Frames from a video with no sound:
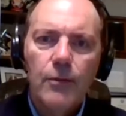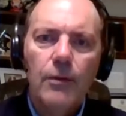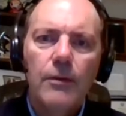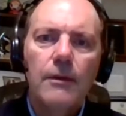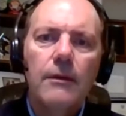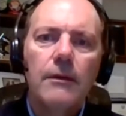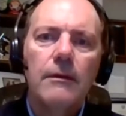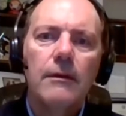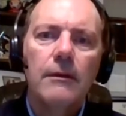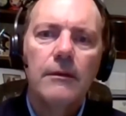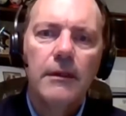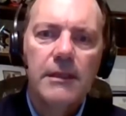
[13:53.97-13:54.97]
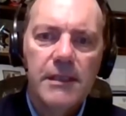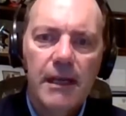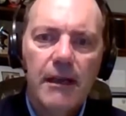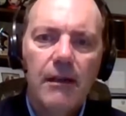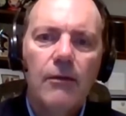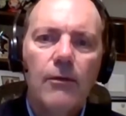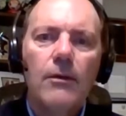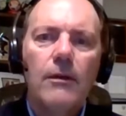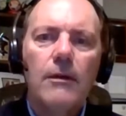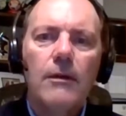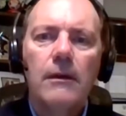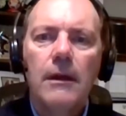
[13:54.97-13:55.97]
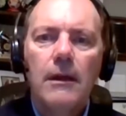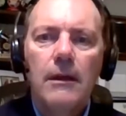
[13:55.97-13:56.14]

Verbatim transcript: quarter, early second quarter,